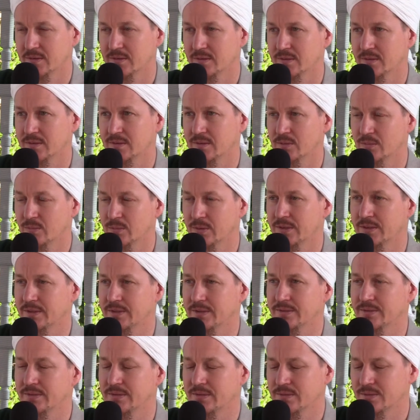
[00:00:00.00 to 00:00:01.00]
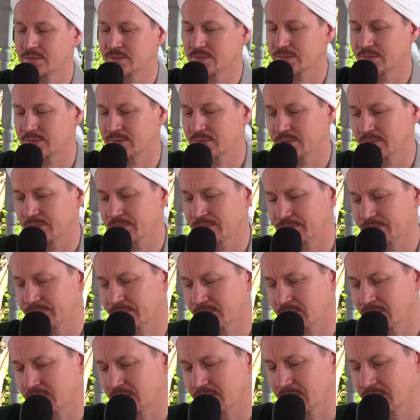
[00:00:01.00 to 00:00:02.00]
it is that you should do.
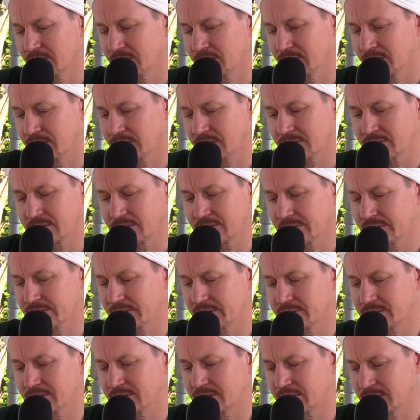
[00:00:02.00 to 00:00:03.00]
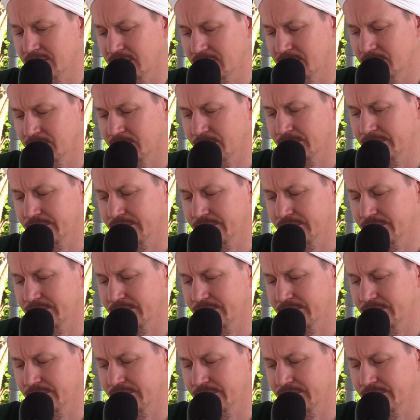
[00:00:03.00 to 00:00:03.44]
And so this is a terrible